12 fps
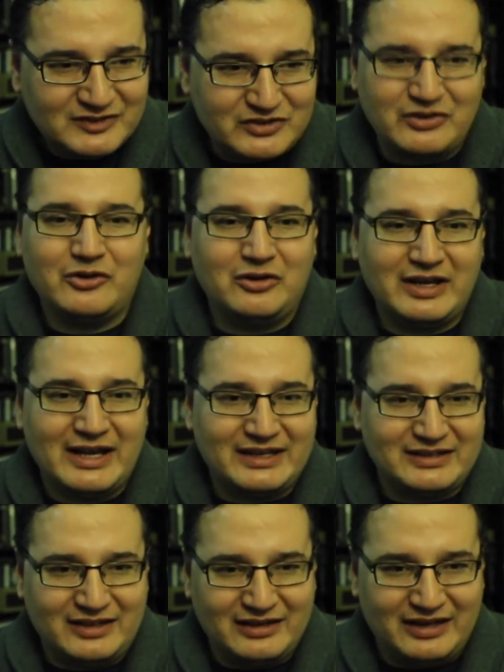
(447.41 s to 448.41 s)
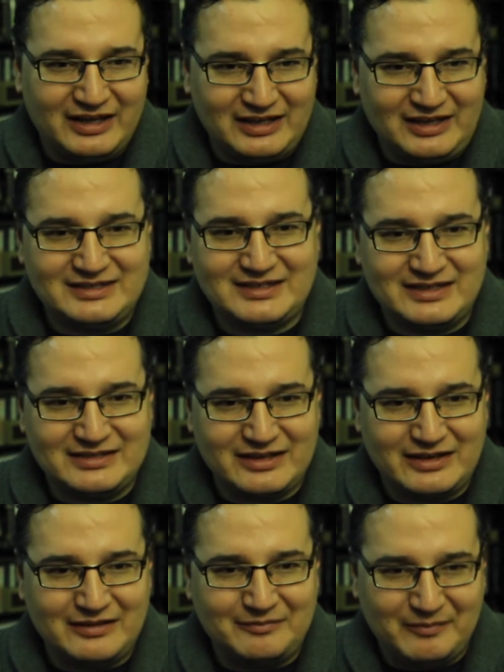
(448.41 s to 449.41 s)
So the old guy, again, he says
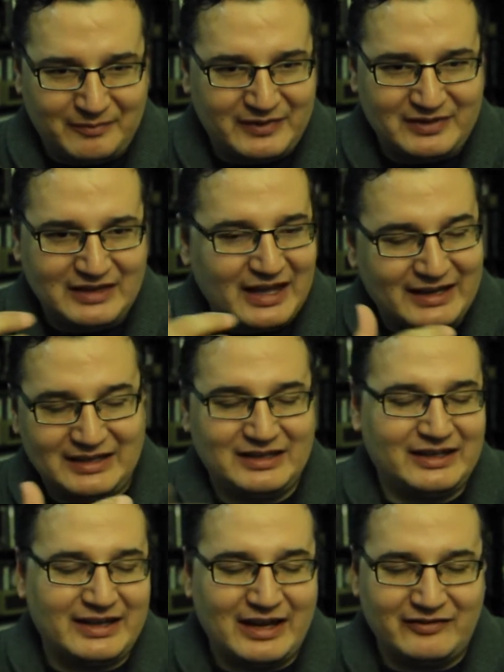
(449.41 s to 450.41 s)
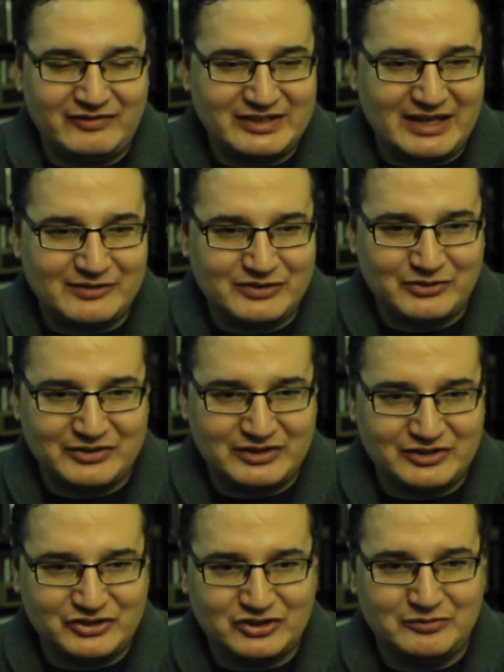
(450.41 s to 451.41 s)
that I need to get out of his house or he's
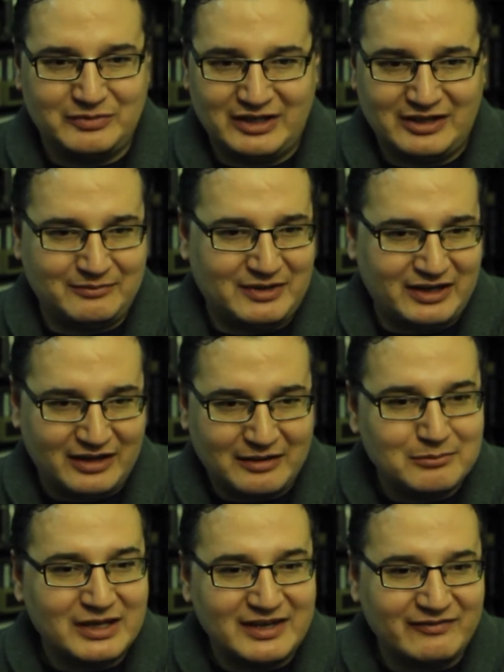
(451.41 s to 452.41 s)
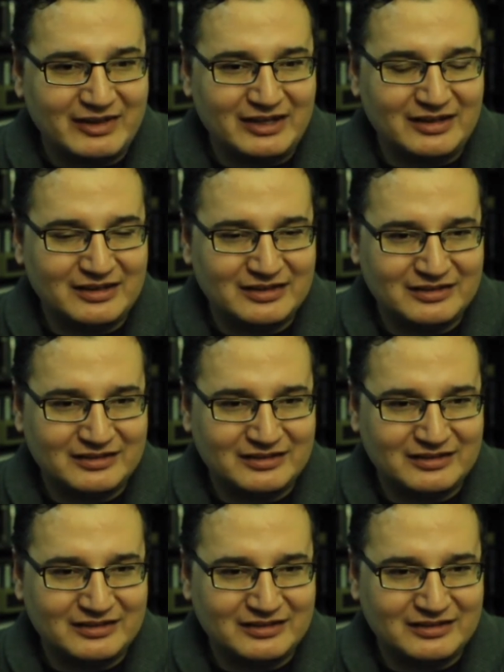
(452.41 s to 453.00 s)
going to shoot me. And I'm like, I'm leaving.